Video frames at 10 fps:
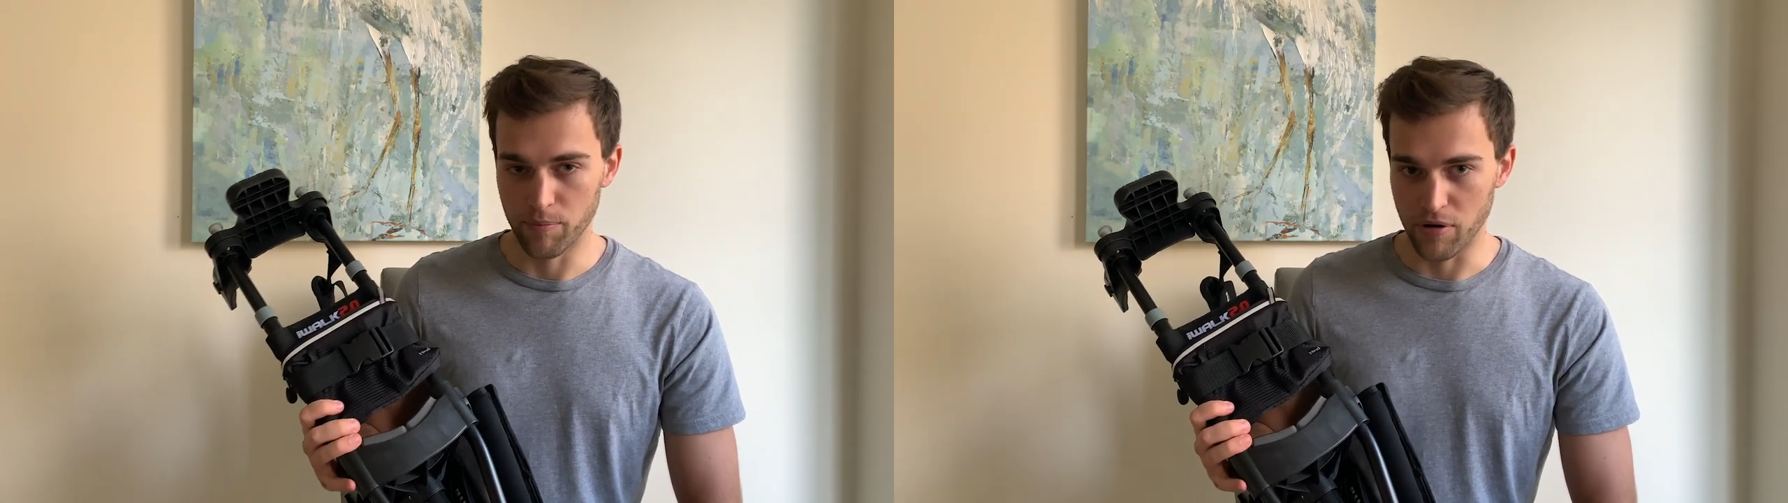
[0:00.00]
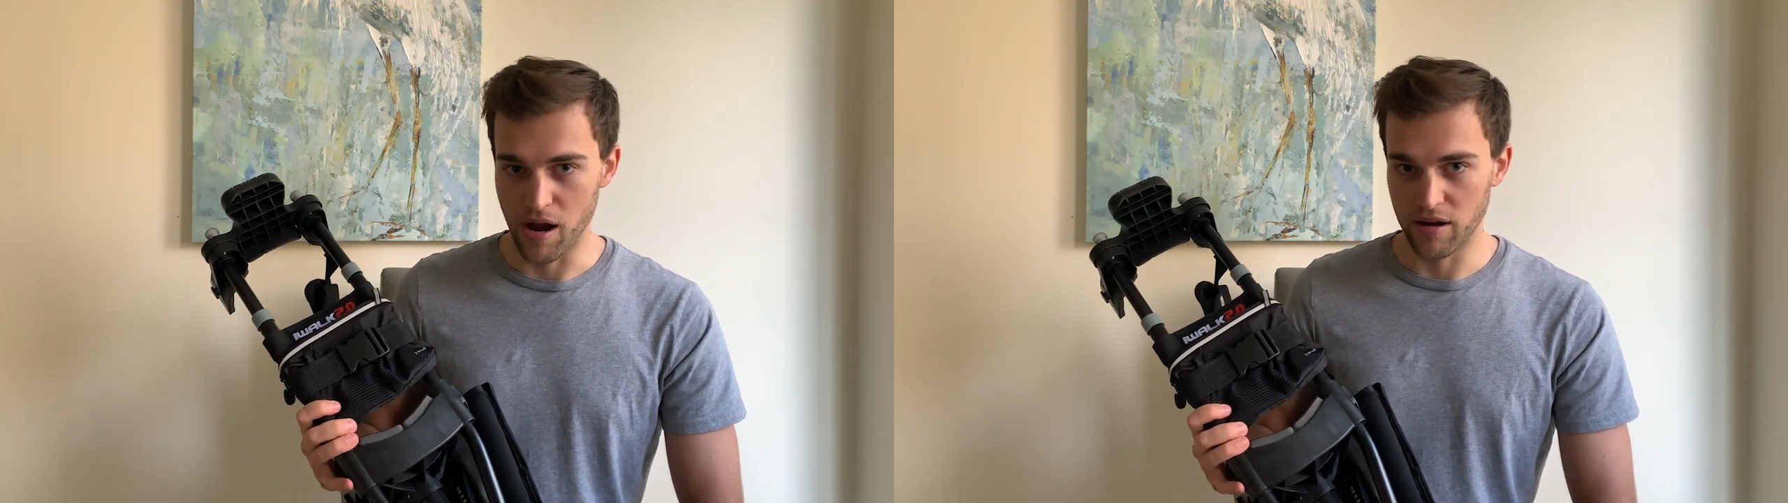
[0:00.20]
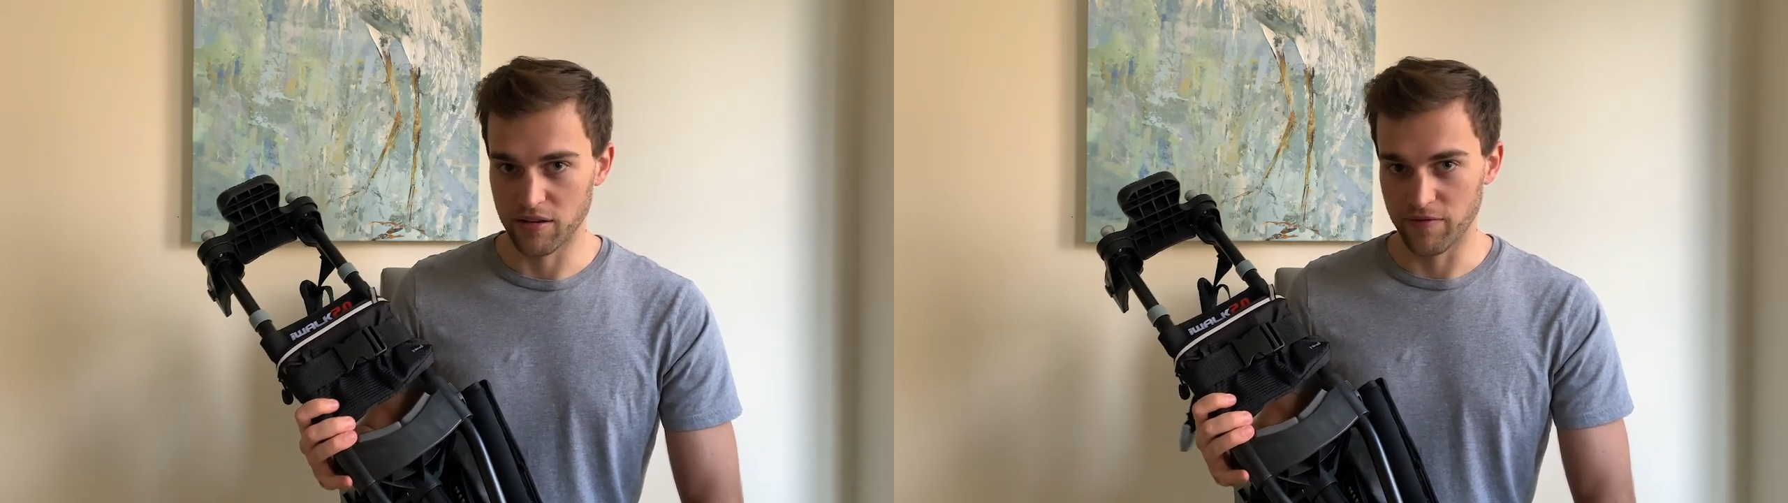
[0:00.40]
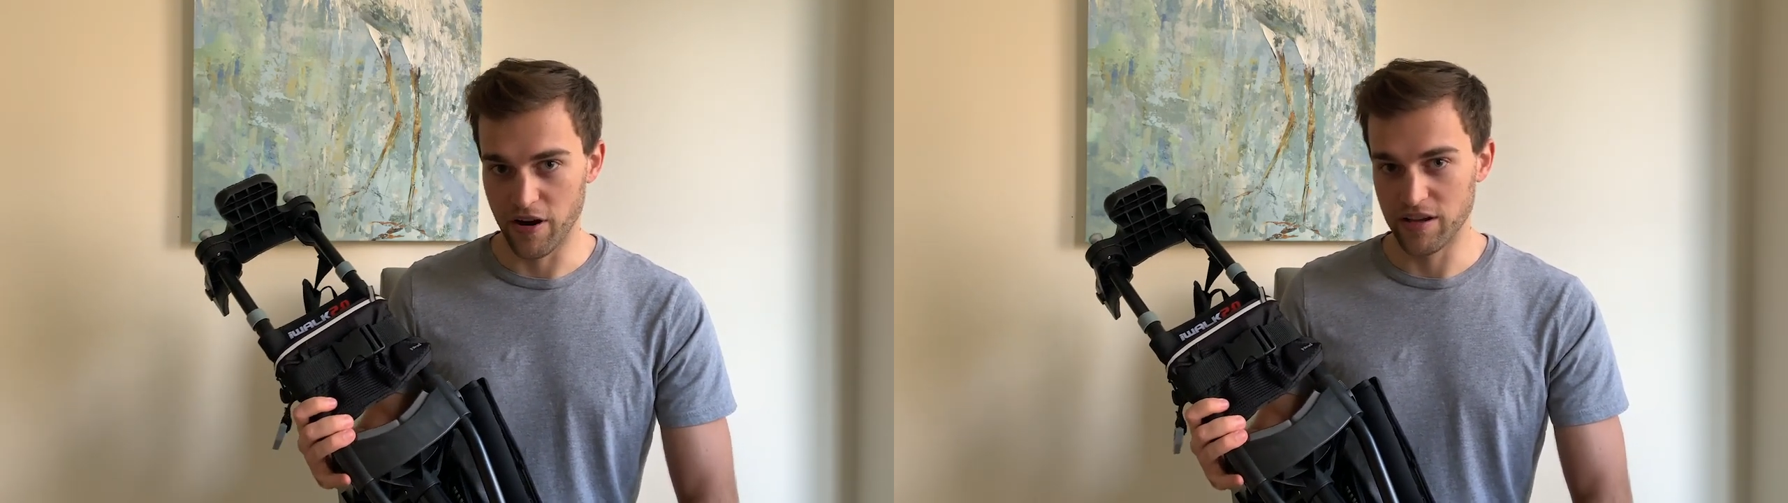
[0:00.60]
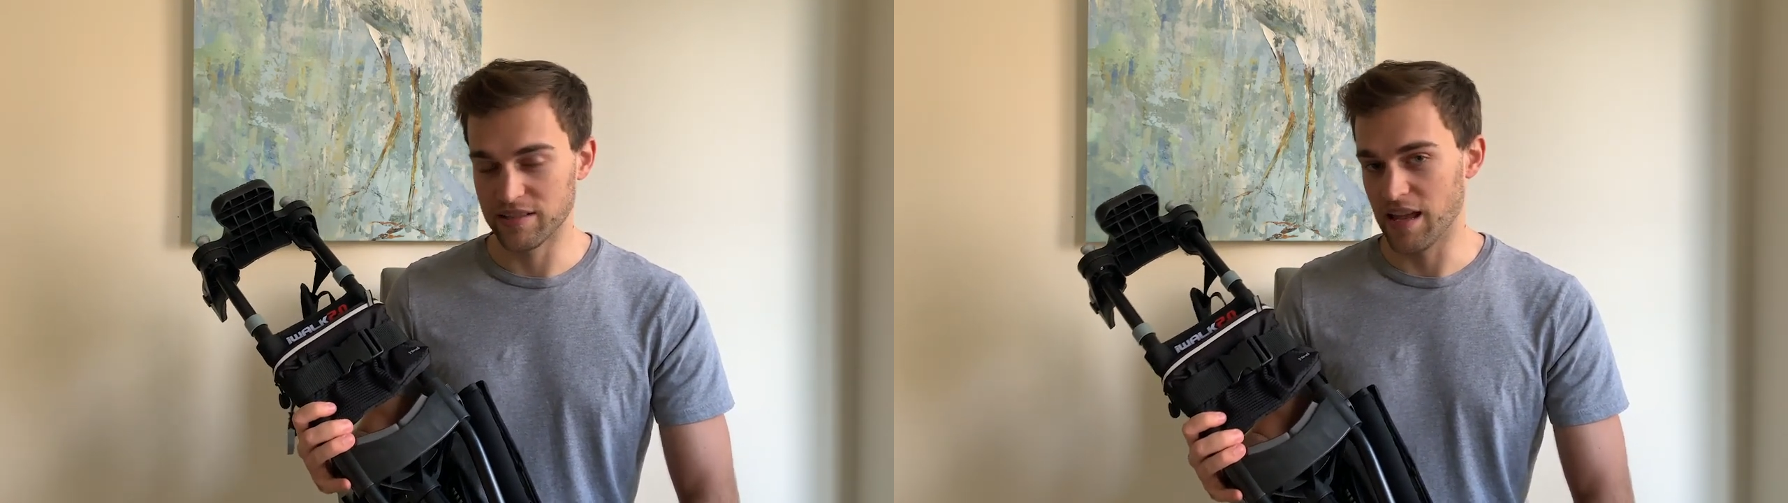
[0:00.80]
product
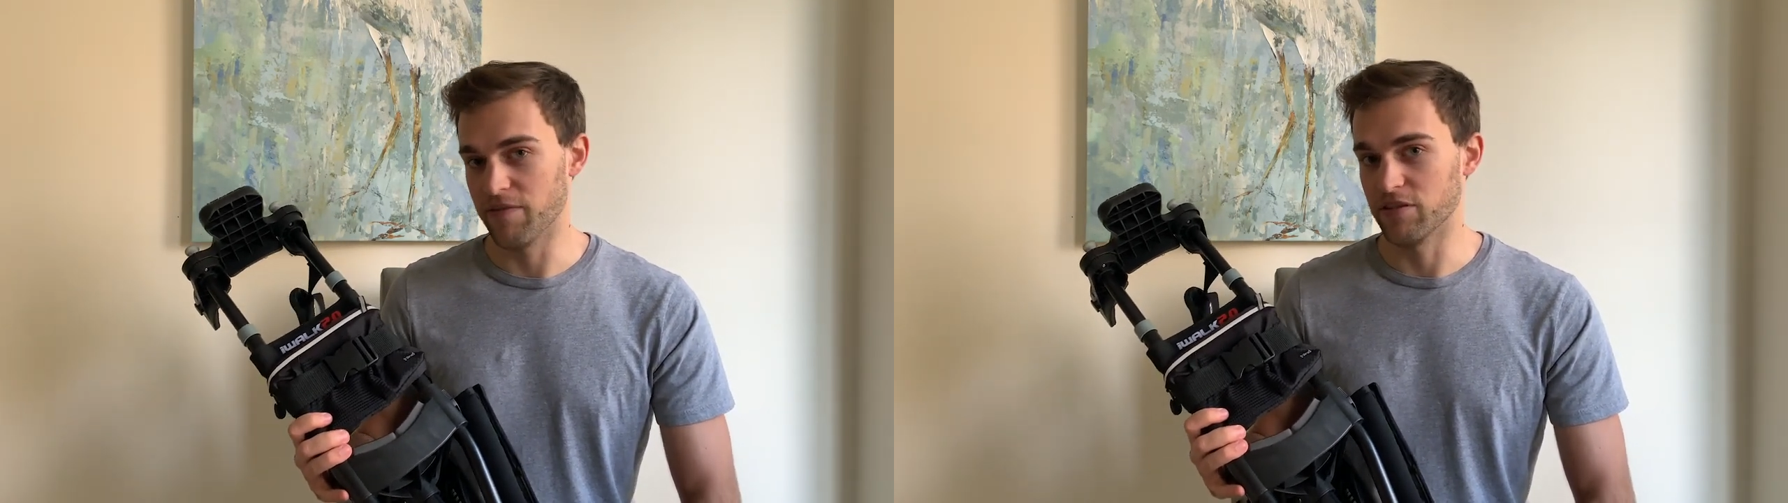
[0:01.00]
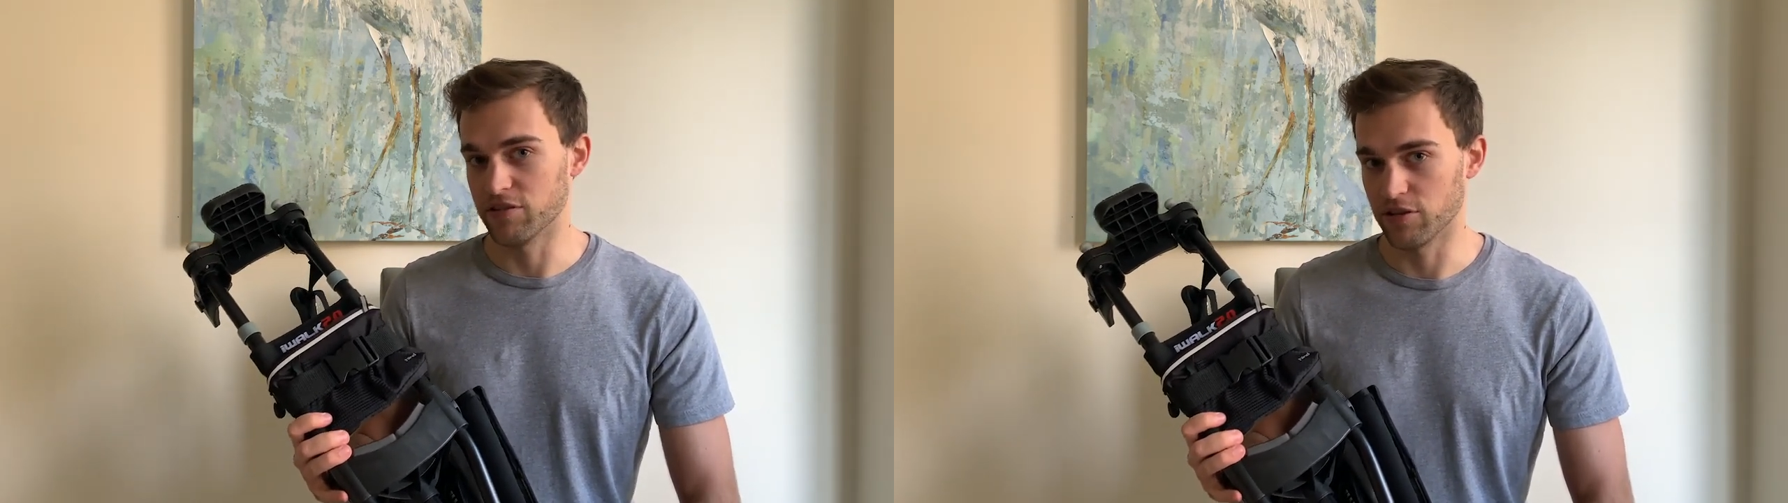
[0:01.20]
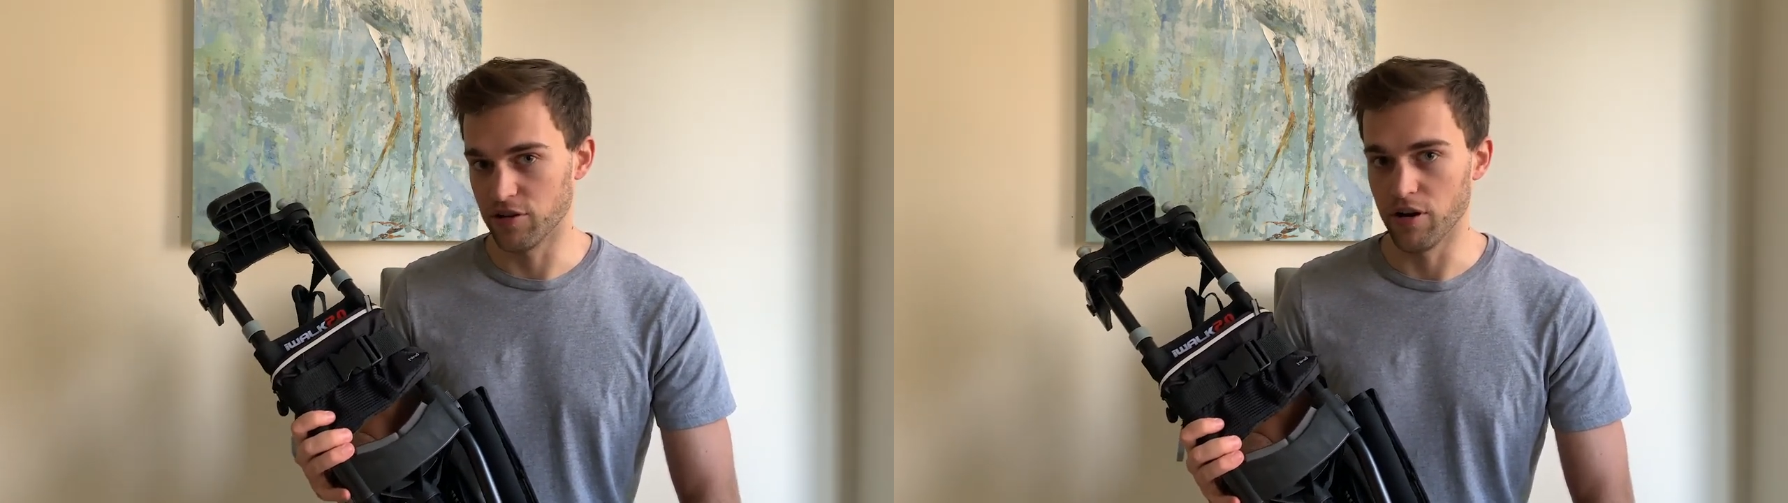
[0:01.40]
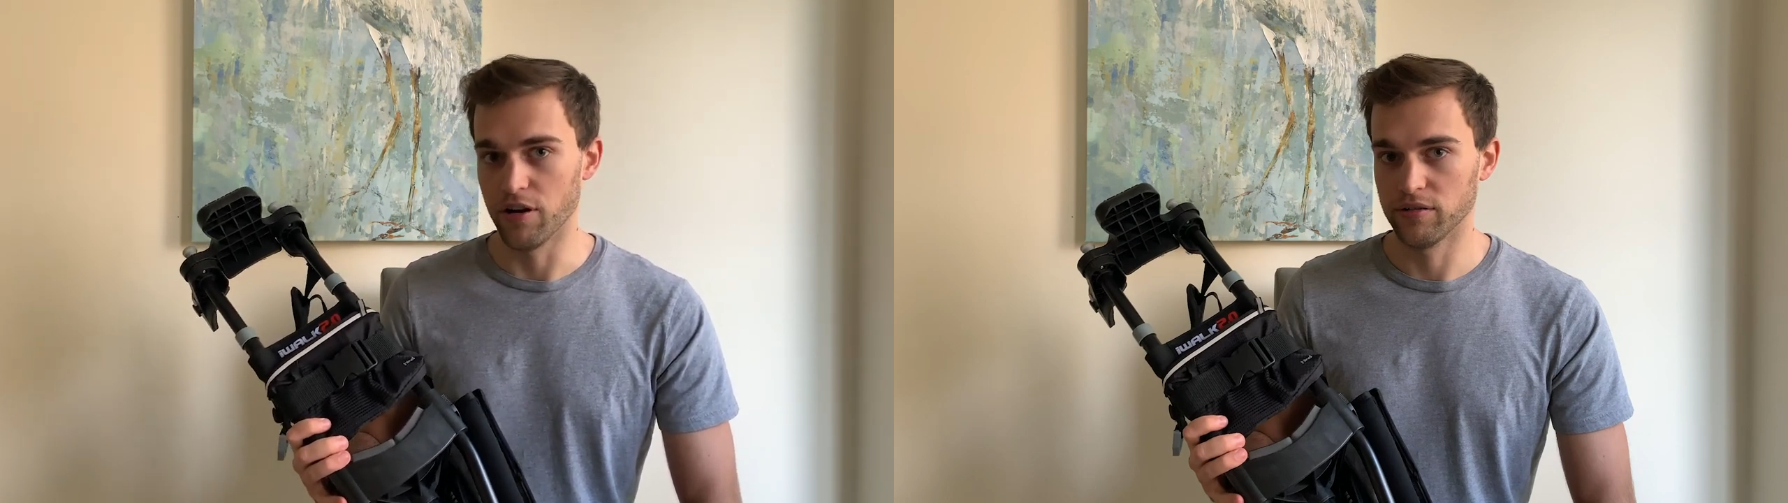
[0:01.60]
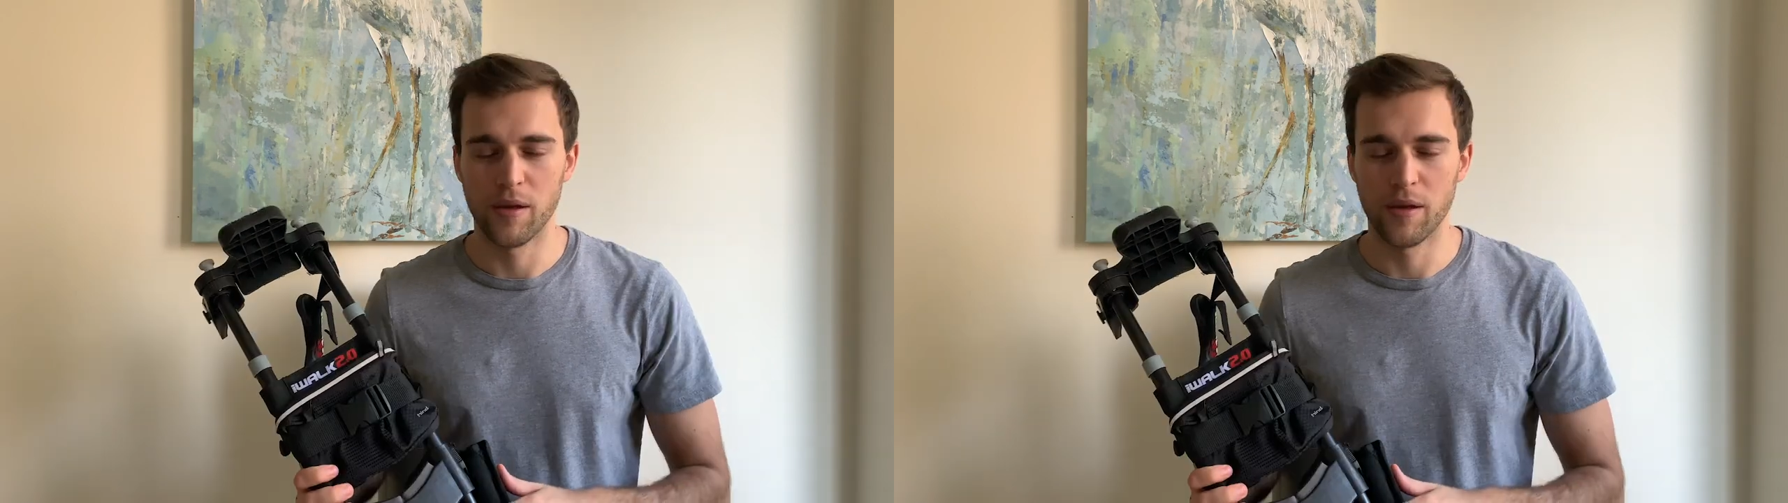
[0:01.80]
very safe and secure.